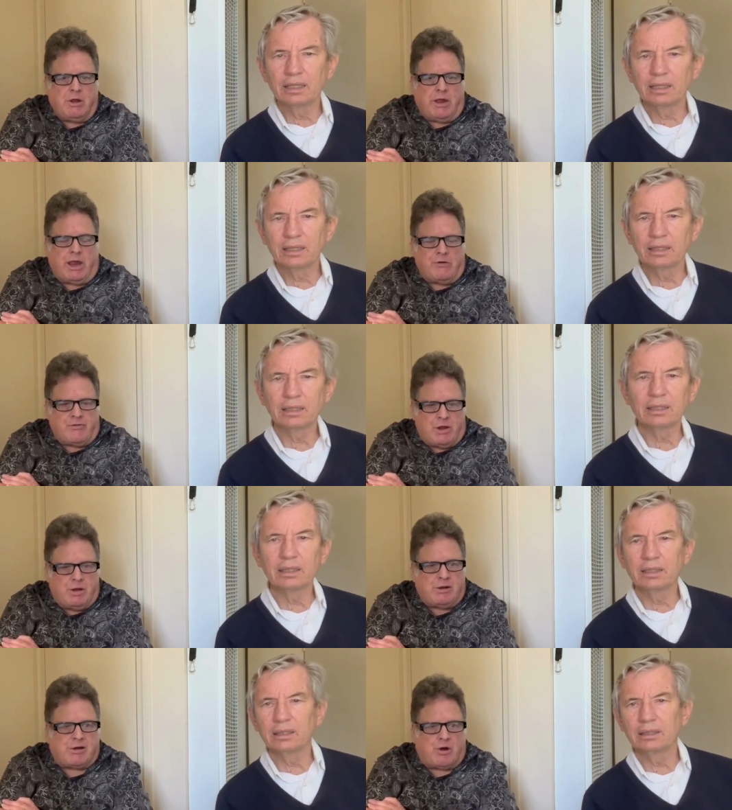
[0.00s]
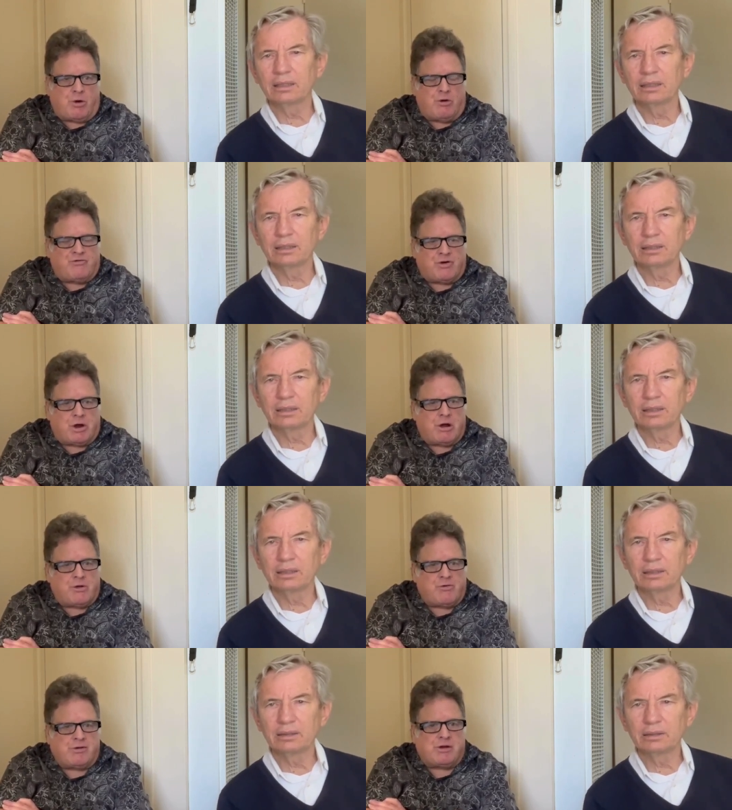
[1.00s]
Speaker 1: giving his current
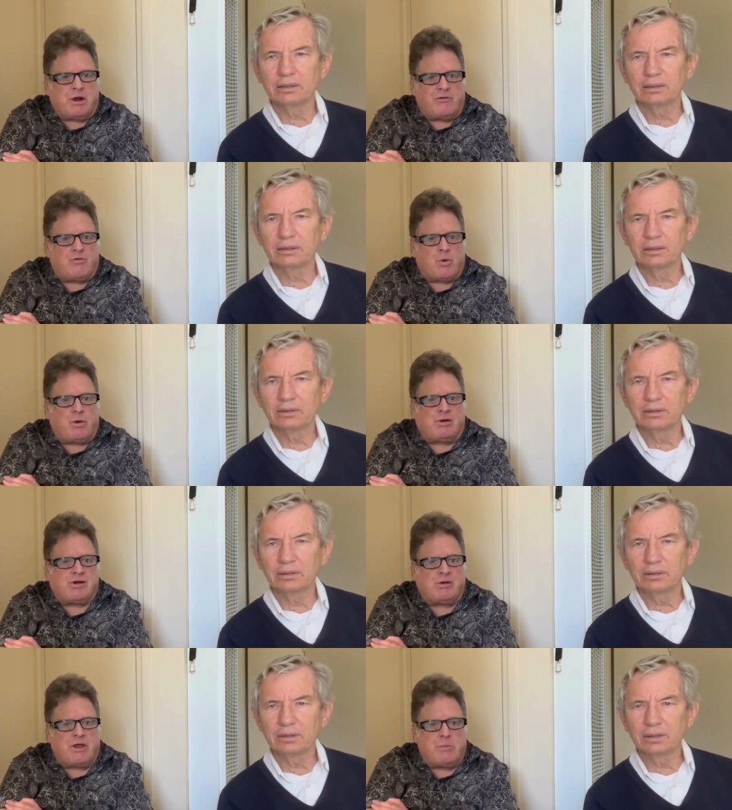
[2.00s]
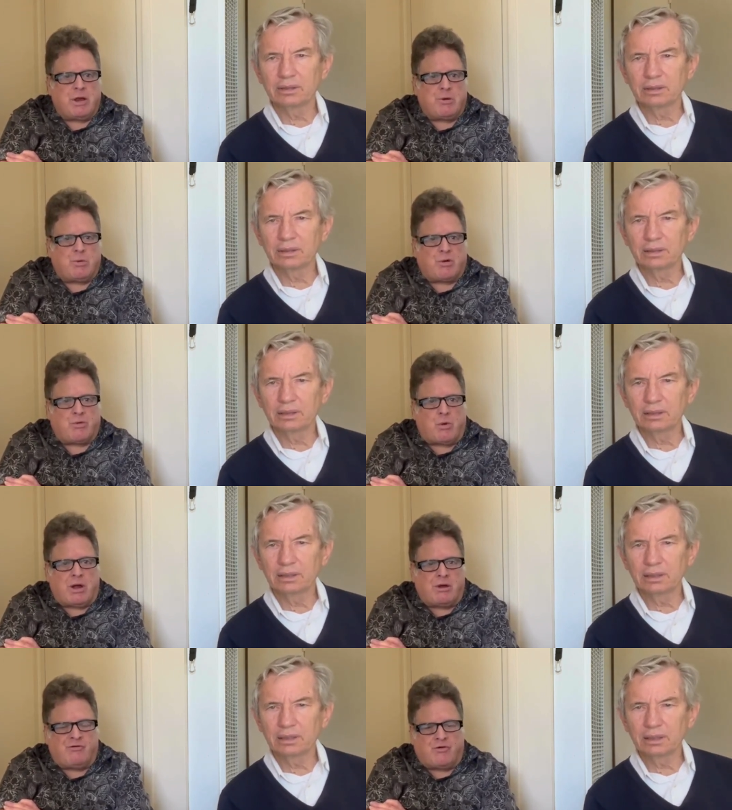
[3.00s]
photographers enough work so they made it
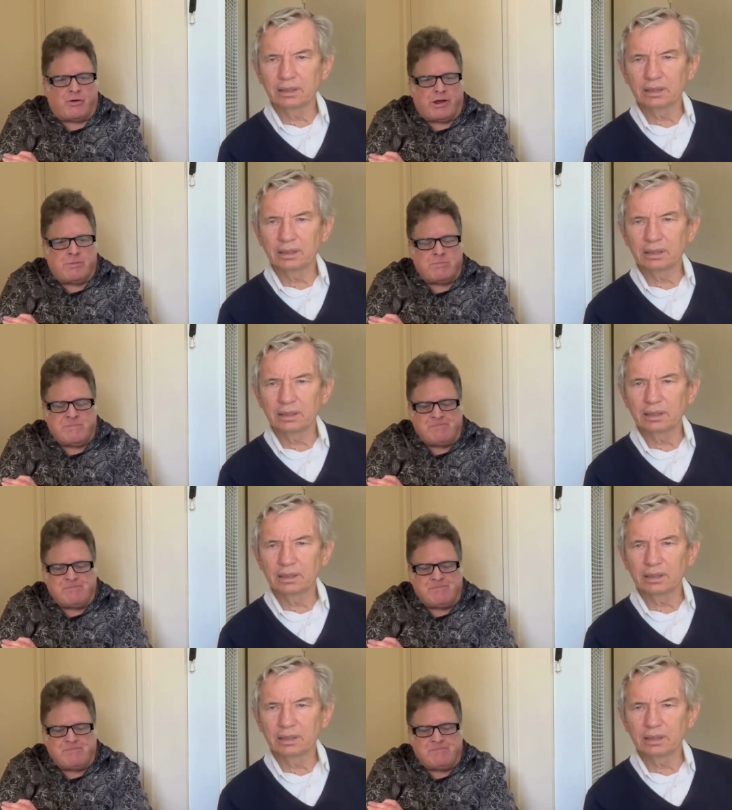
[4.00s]
worthwhile for them.